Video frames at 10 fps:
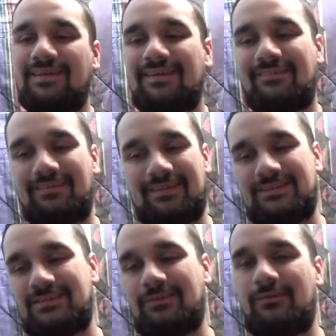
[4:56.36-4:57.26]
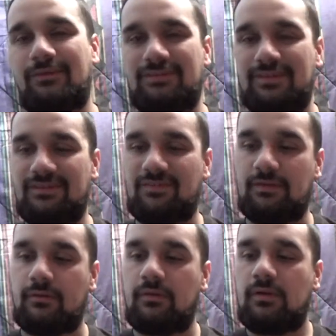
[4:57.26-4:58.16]
Well, I guess you'll know when you see this
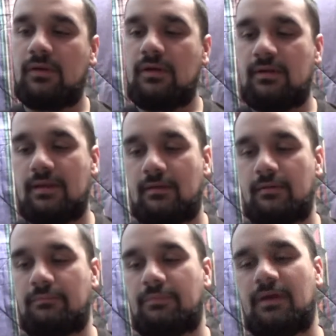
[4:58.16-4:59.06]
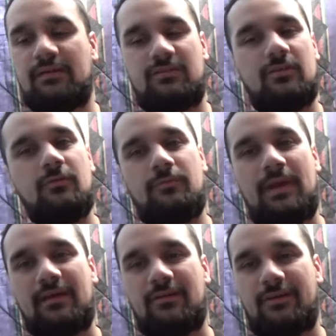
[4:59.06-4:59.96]
video. Now I've got two
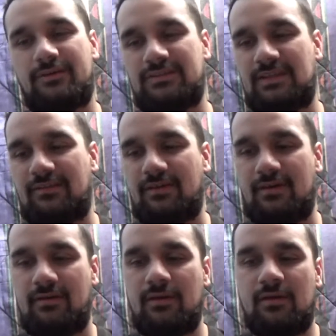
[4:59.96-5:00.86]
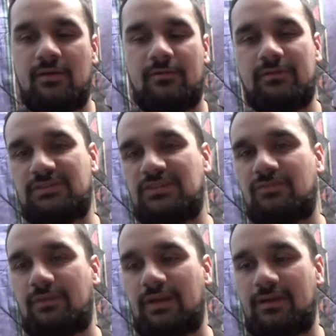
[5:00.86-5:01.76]
pet cards that I thought. There's this
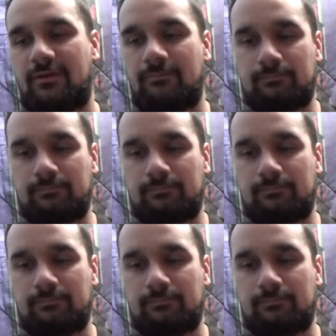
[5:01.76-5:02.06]
one right here.